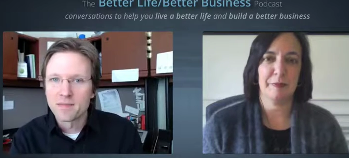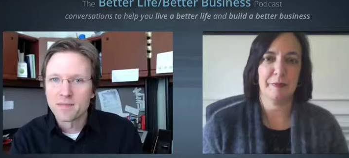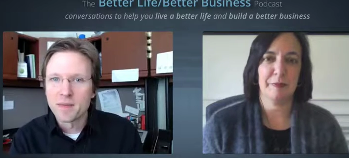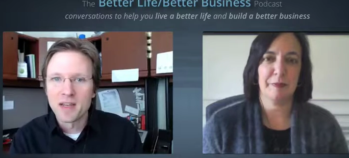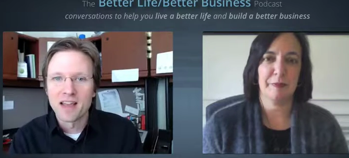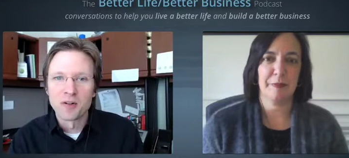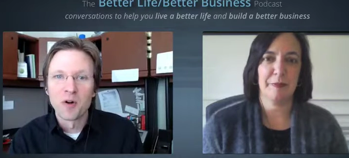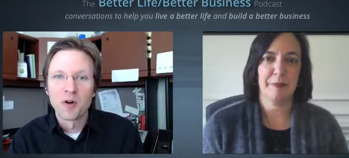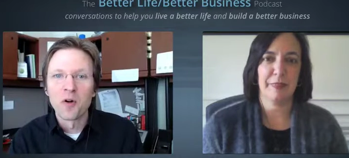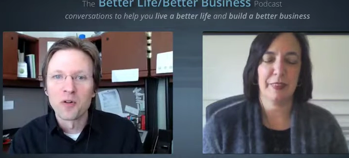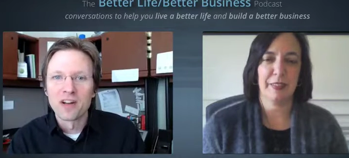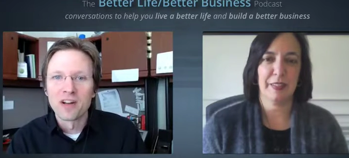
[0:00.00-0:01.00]
Speaker 1: that is maybe
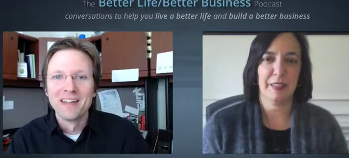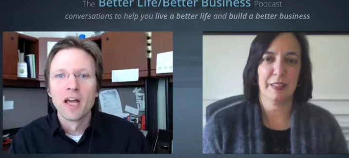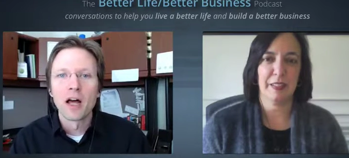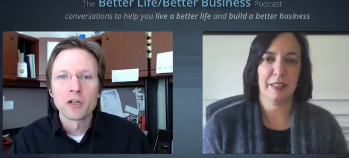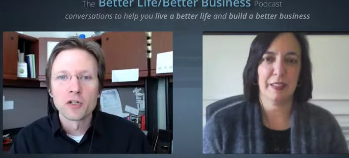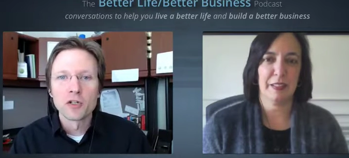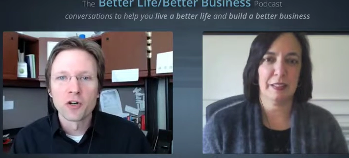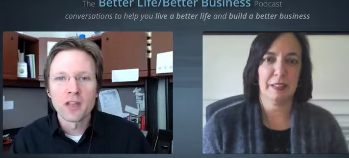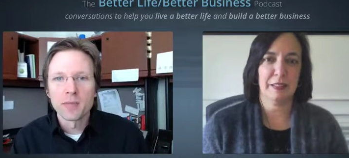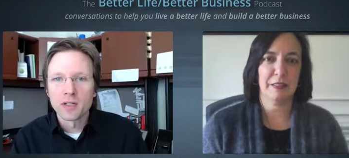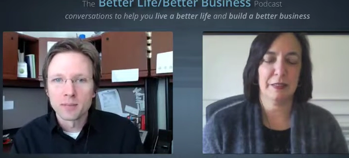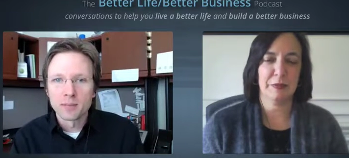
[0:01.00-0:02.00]
your own uh,
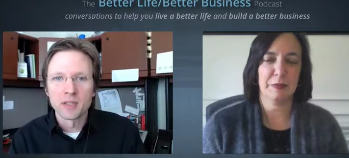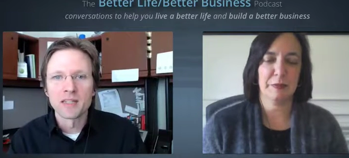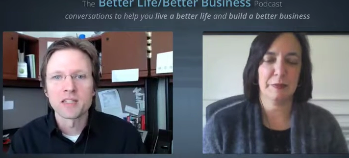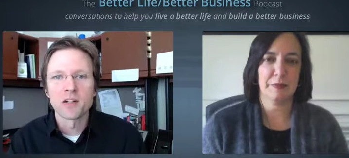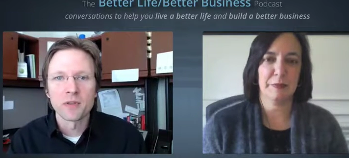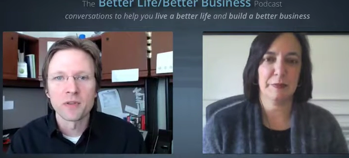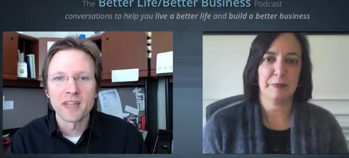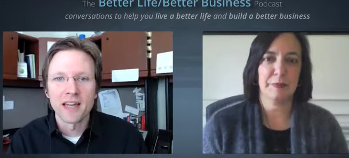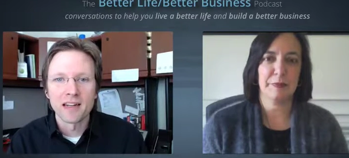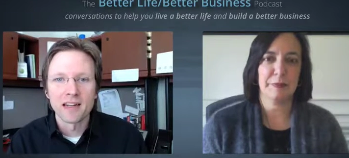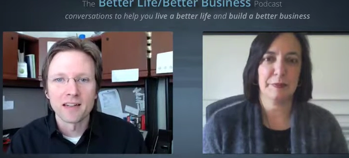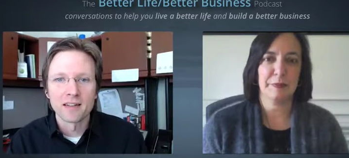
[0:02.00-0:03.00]
journey. But but let's start
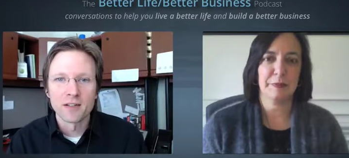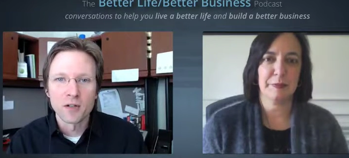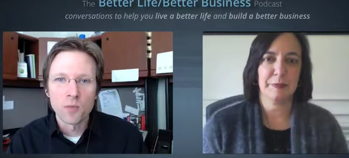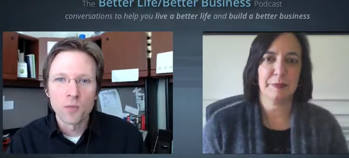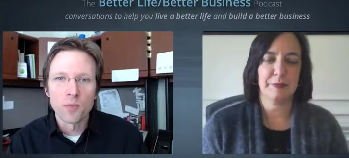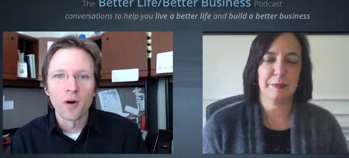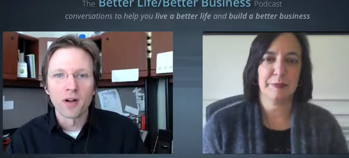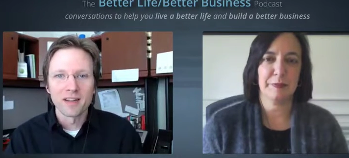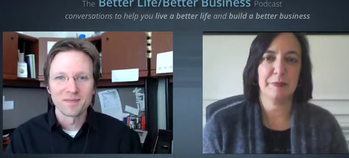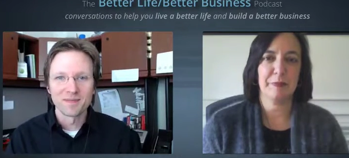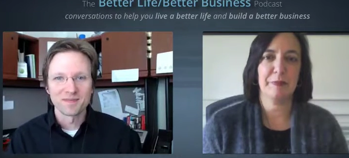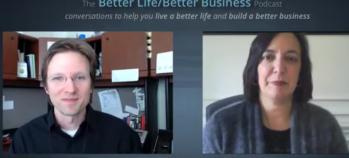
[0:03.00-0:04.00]
with that uh, the new
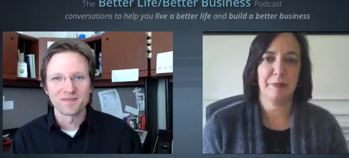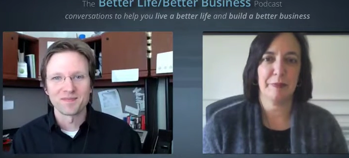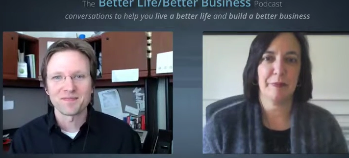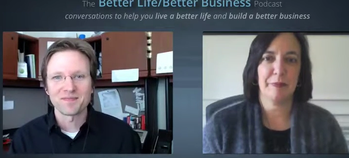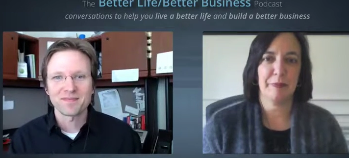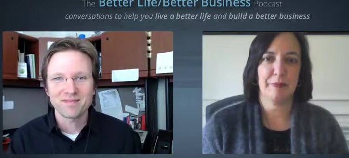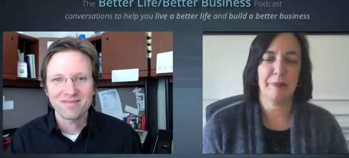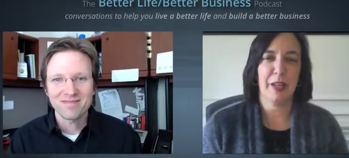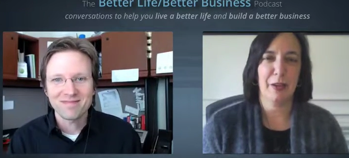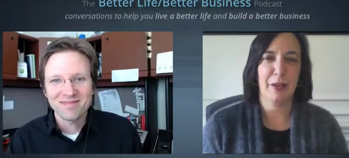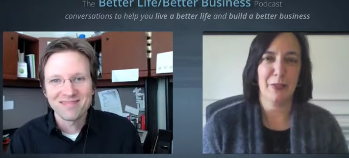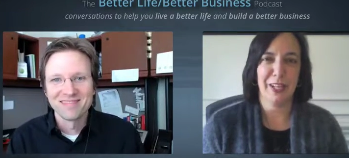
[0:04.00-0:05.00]
book.
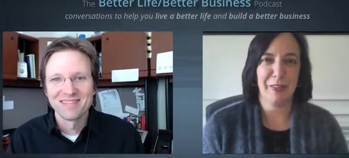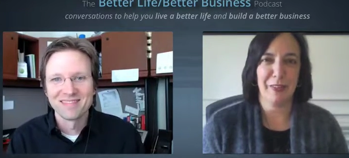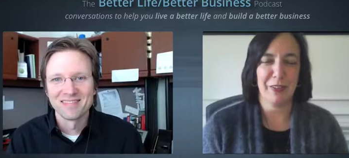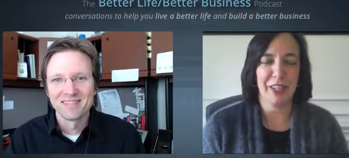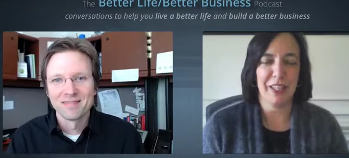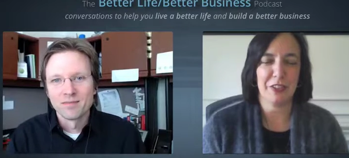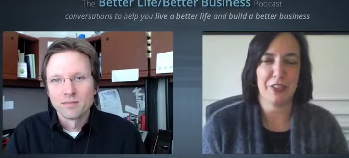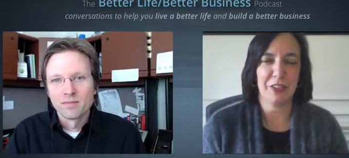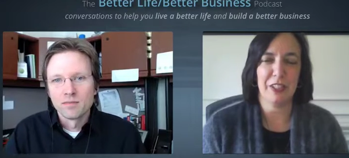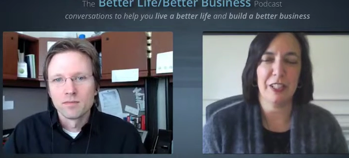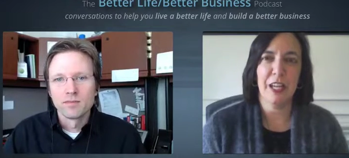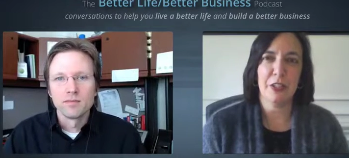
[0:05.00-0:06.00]
Speaker 2: Okay, well, thanks,
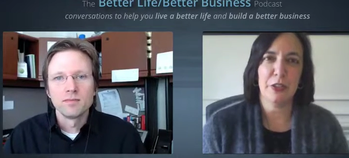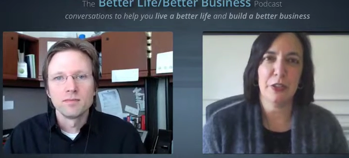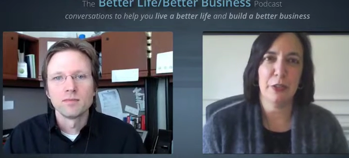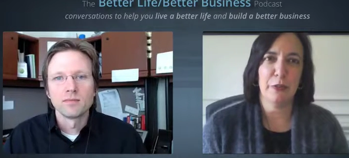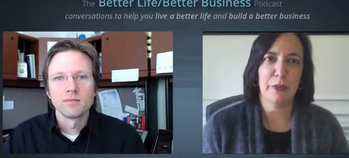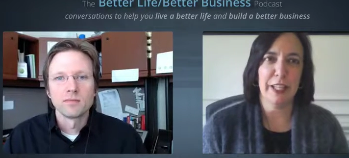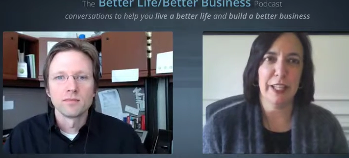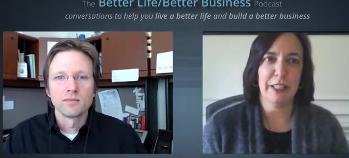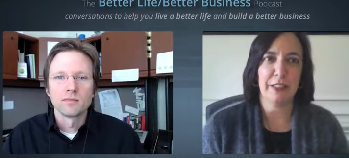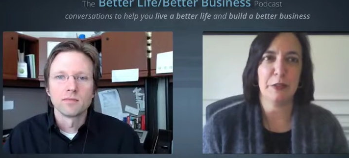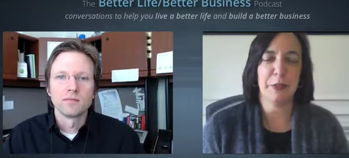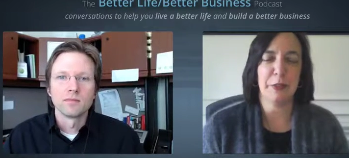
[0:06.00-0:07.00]
Shawn. So, Finding
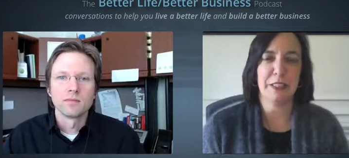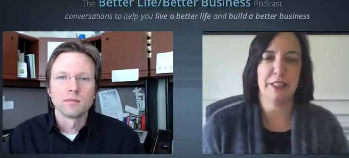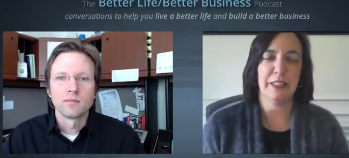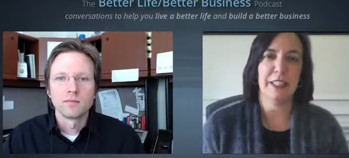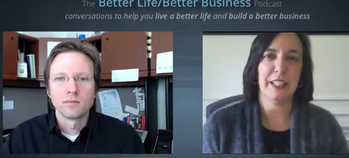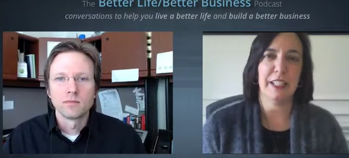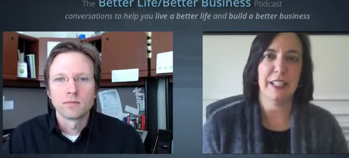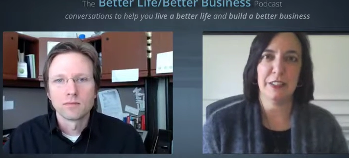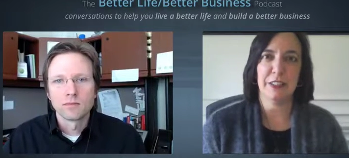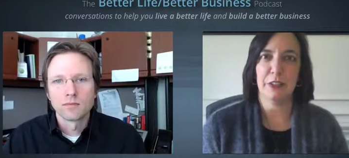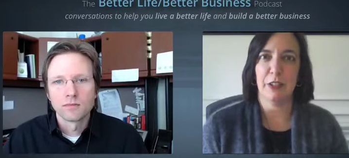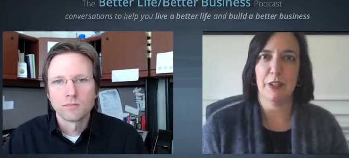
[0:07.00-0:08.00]
the Space to Lead, I like to
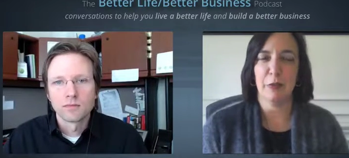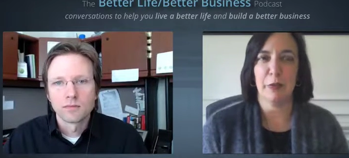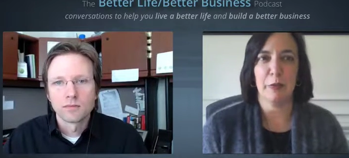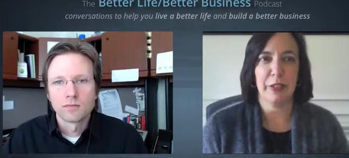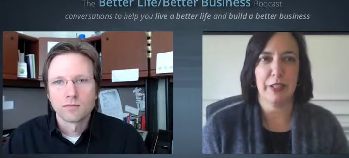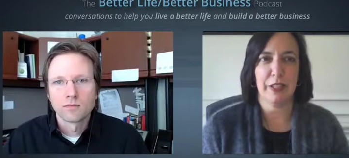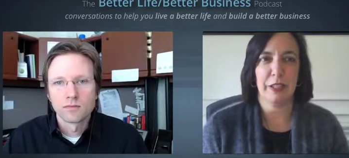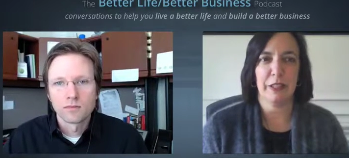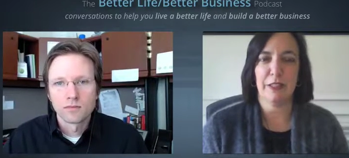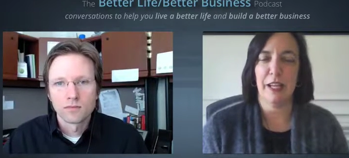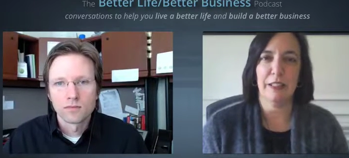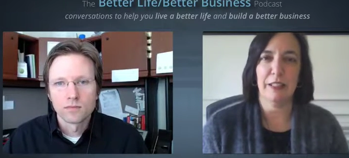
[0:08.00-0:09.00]
start with what the
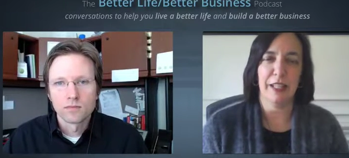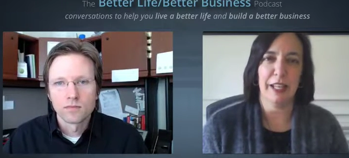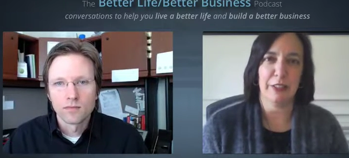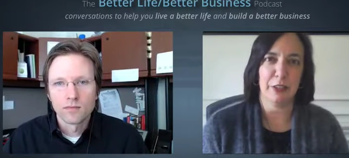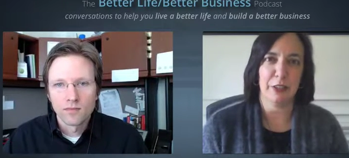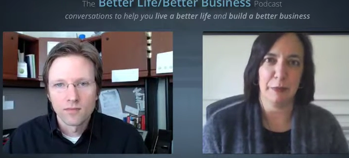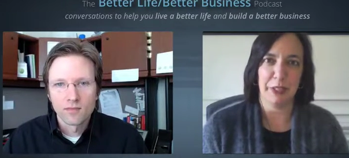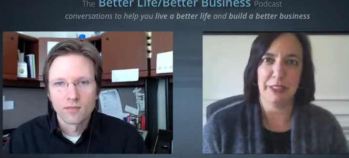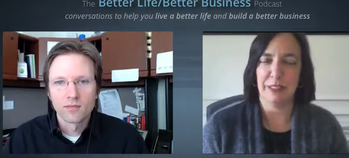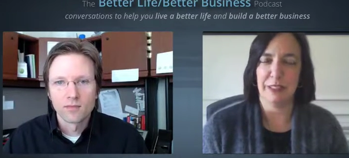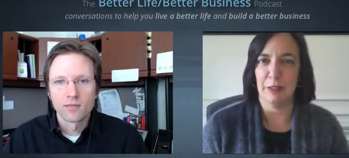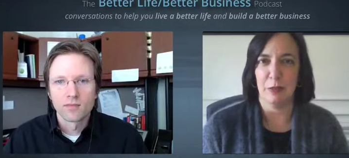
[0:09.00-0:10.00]
title actually means
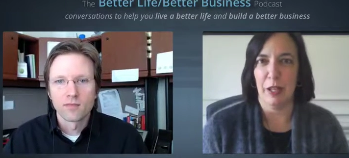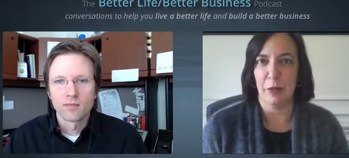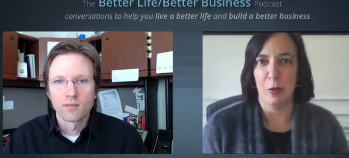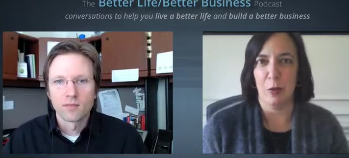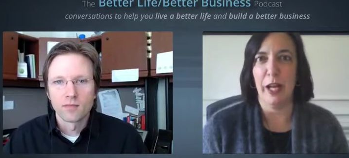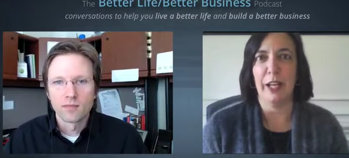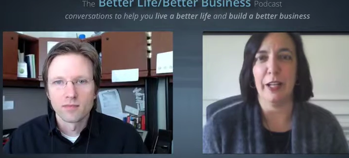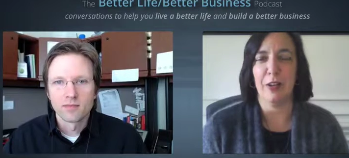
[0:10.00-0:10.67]
and, and why I